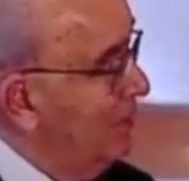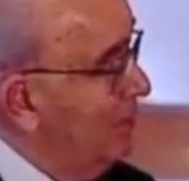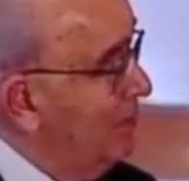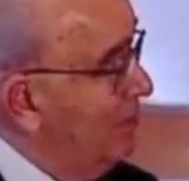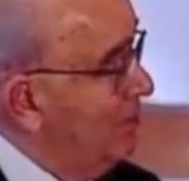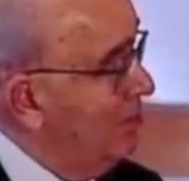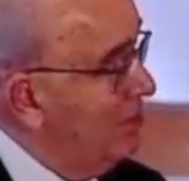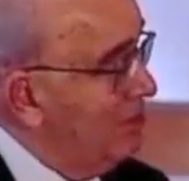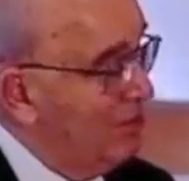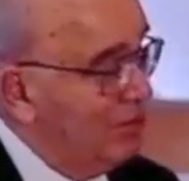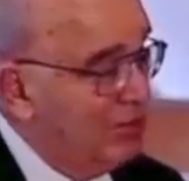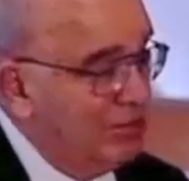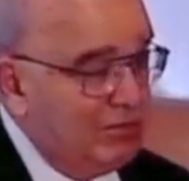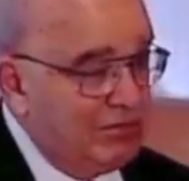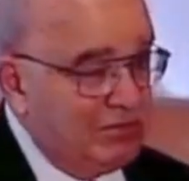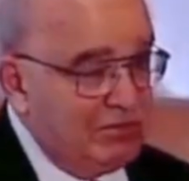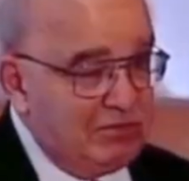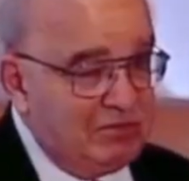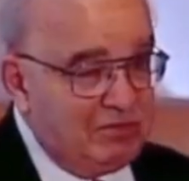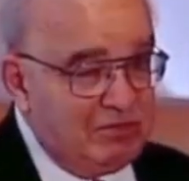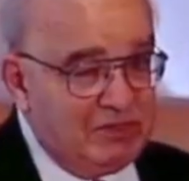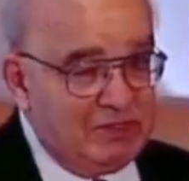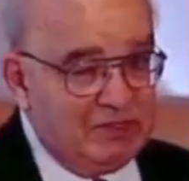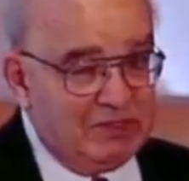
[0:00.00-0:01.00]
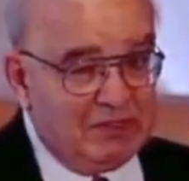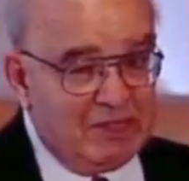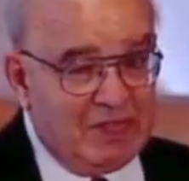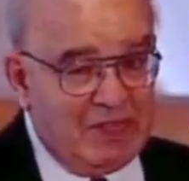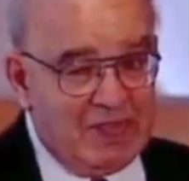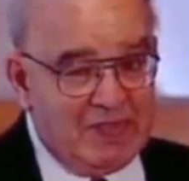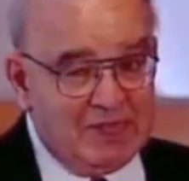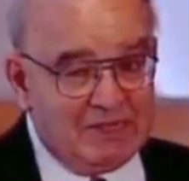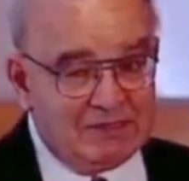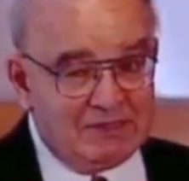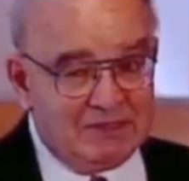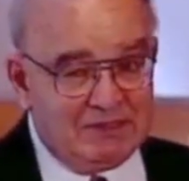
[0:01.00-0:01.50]
In order to bring the
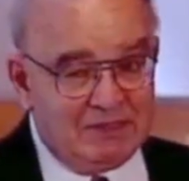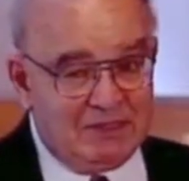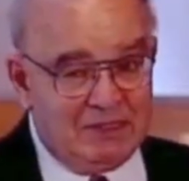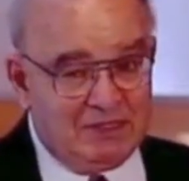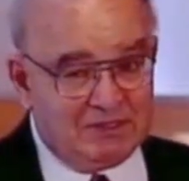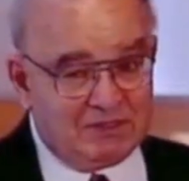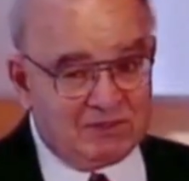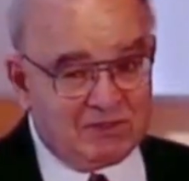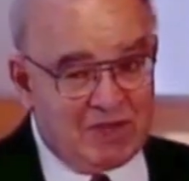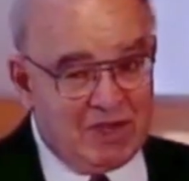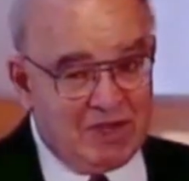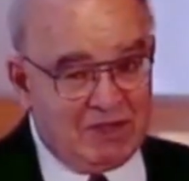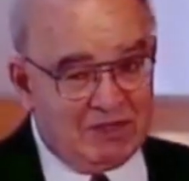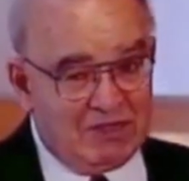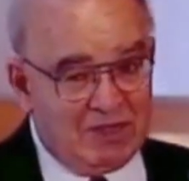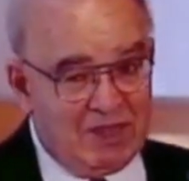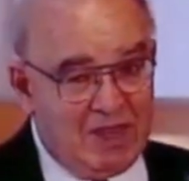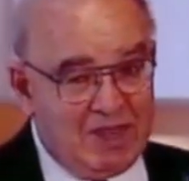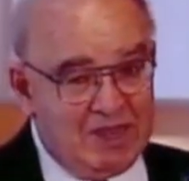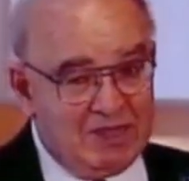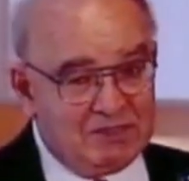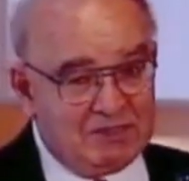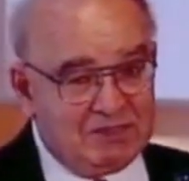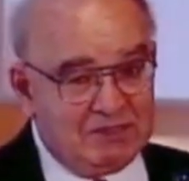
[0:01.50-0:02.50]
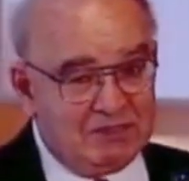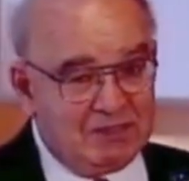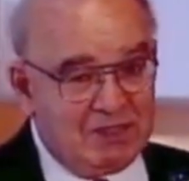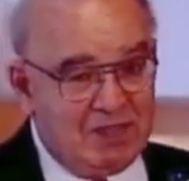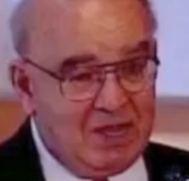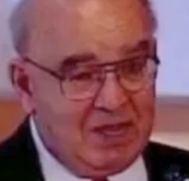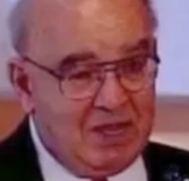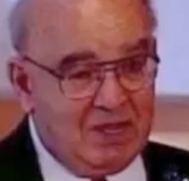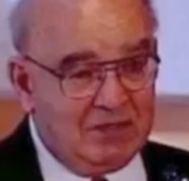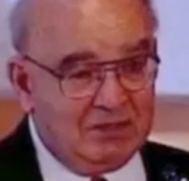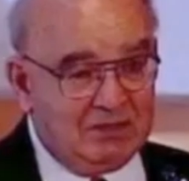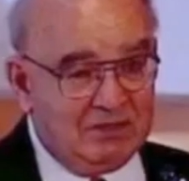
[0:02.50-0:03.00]
acid, extract the acid
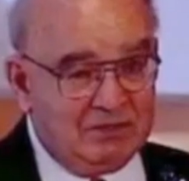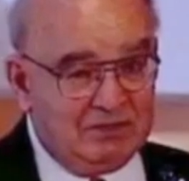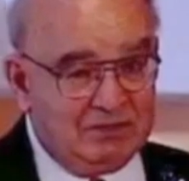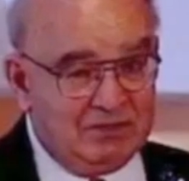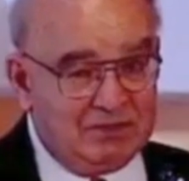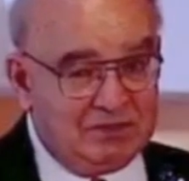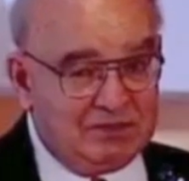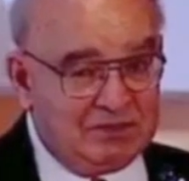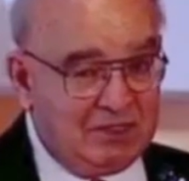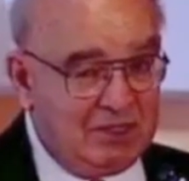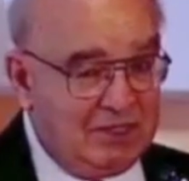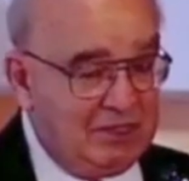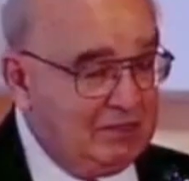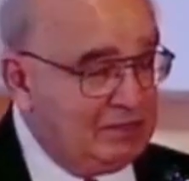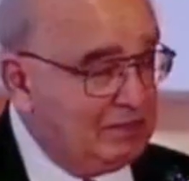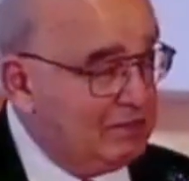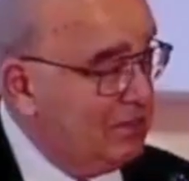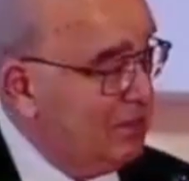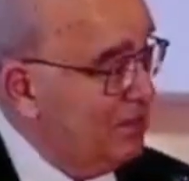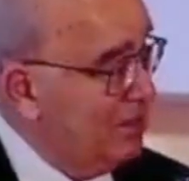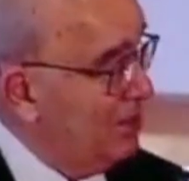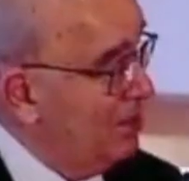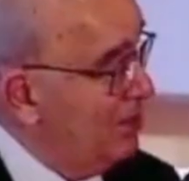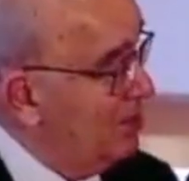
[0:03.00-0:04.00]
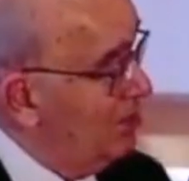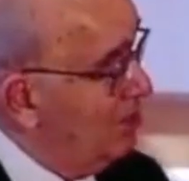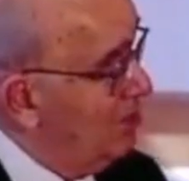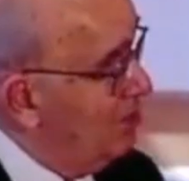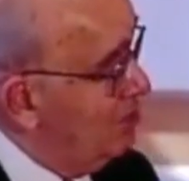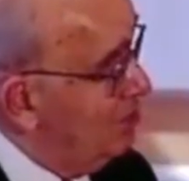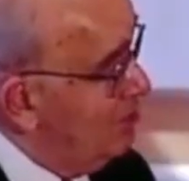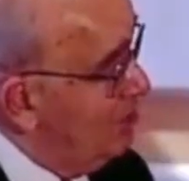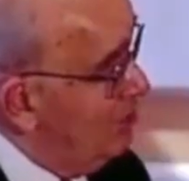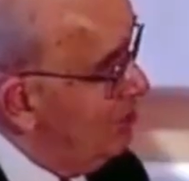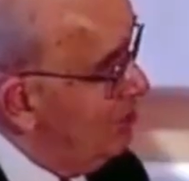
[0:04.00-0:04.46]
out of the cells, you